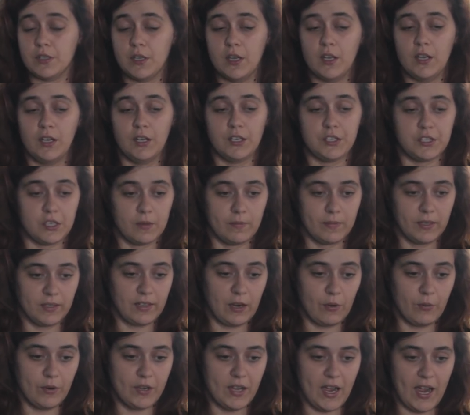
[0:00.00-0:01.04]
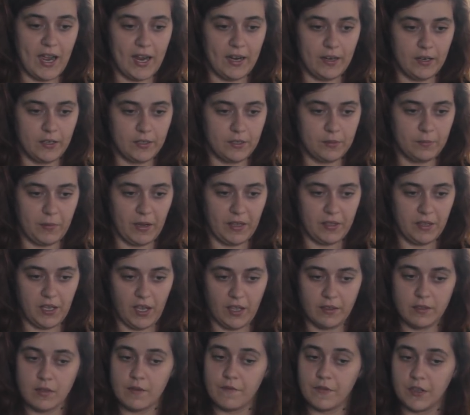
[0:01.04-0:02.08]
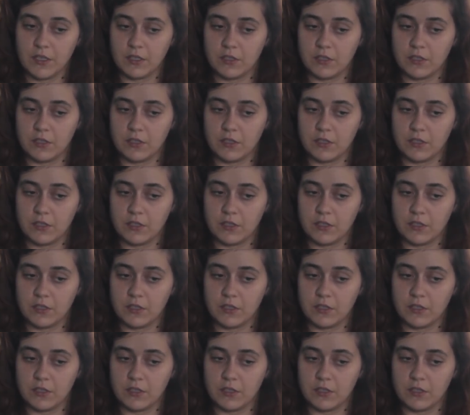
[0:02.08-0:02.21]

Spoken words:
It's something that we added by the end of it.